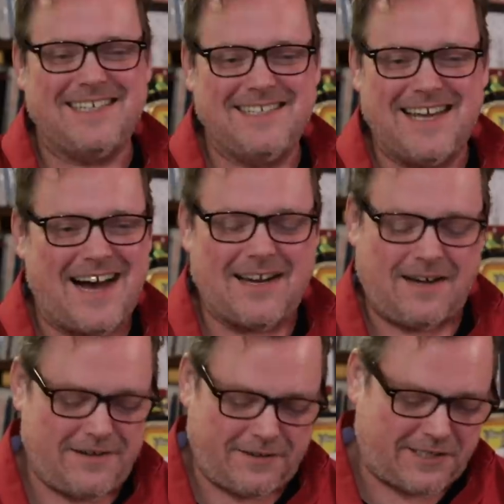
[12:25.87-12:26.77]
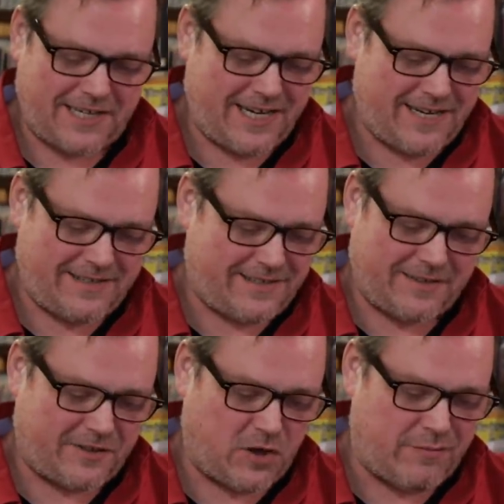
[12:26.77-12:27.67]
Did not understand
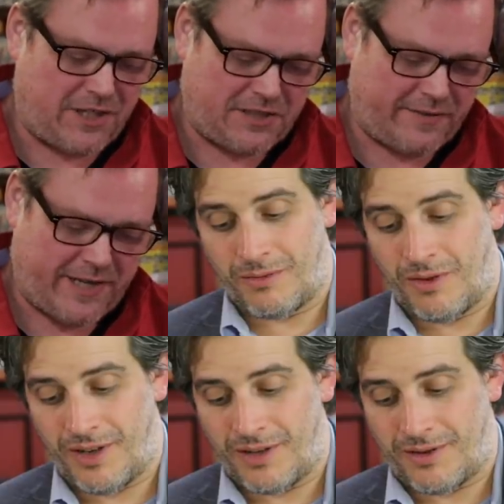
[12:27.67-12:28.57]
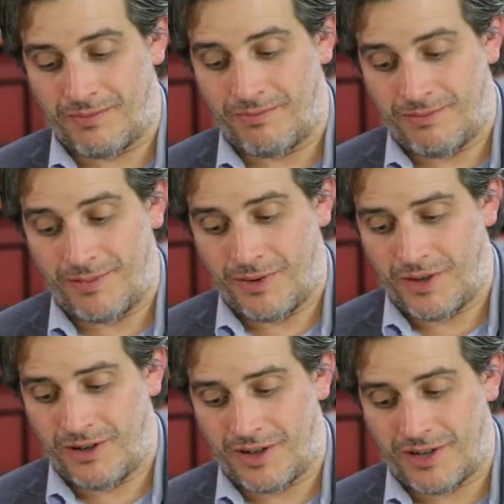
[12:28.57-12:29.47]
so much The movie's, to a
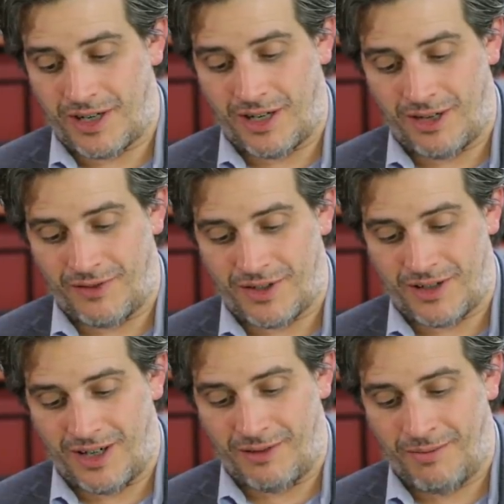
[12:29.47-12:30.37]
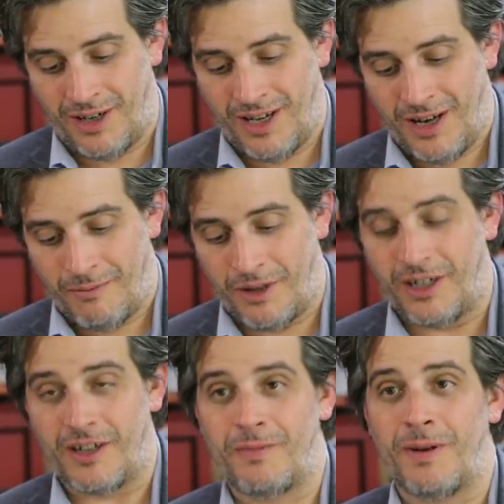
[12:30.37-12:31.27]
certain extent, ahead of its time. But
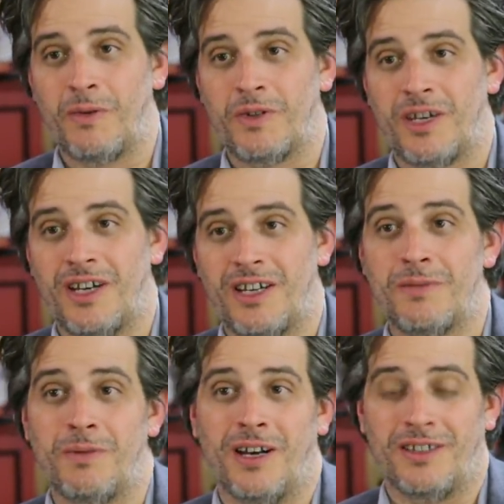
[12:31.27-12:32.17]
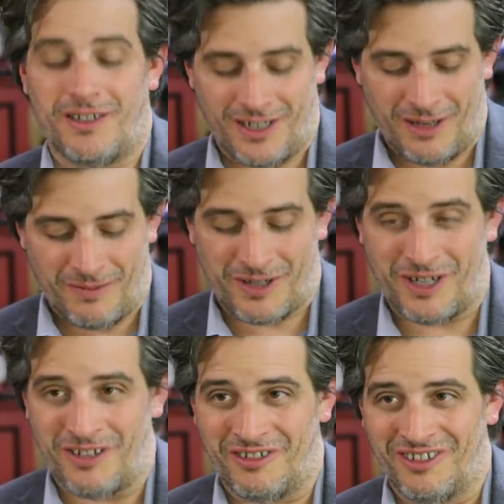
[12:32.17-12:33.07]
other people would say it's behind the times, too.